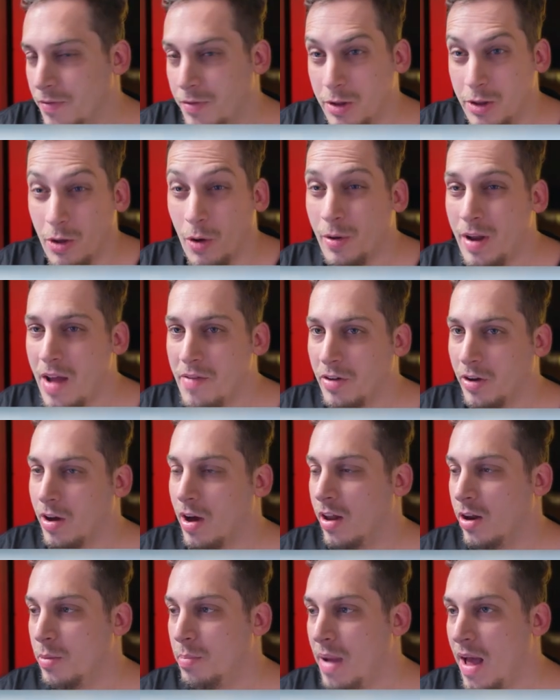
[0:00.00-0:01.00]
If you don't have a
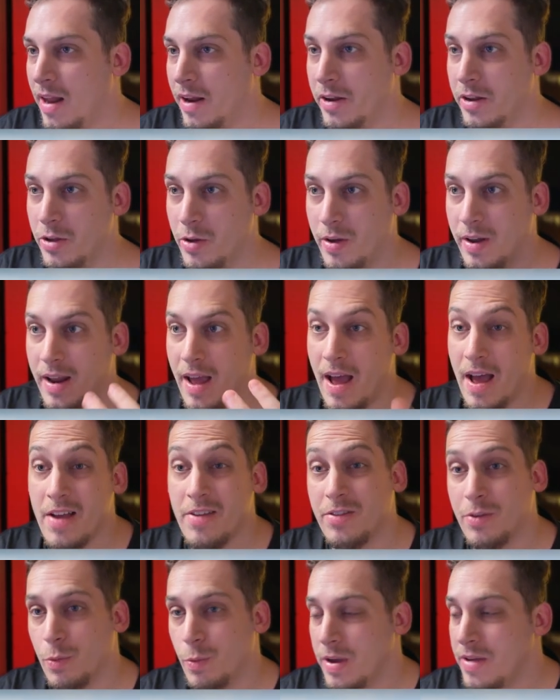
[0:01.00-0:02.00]
color palette, you can
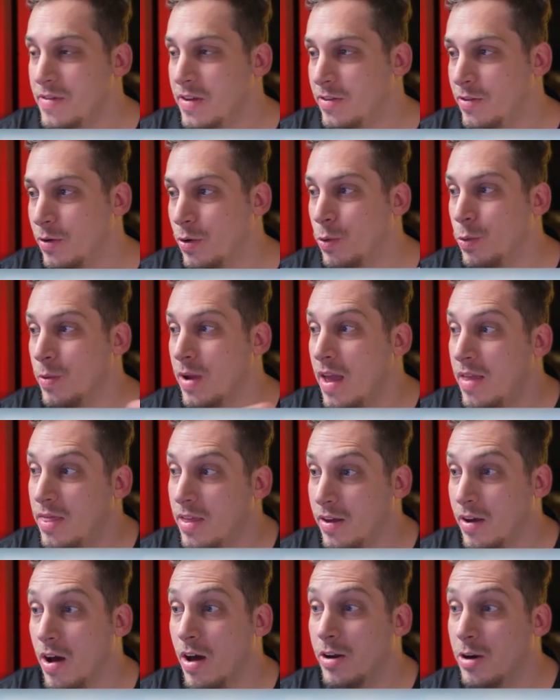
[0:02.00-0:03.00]
ask Weavy to create the
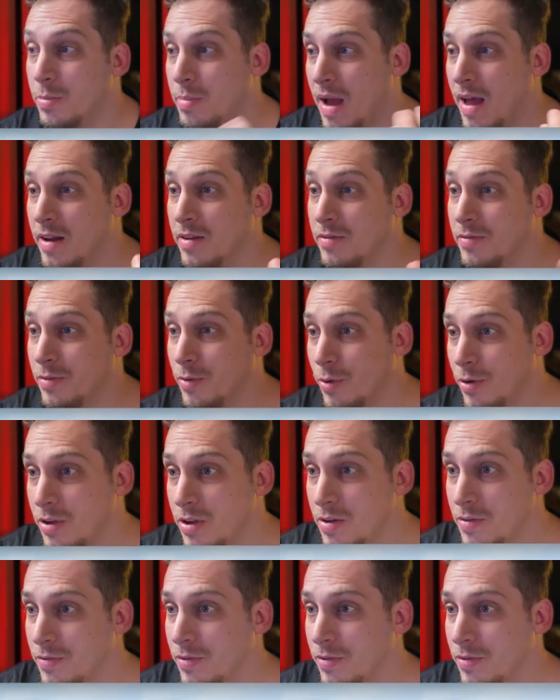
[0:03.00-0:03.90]
color palette for you.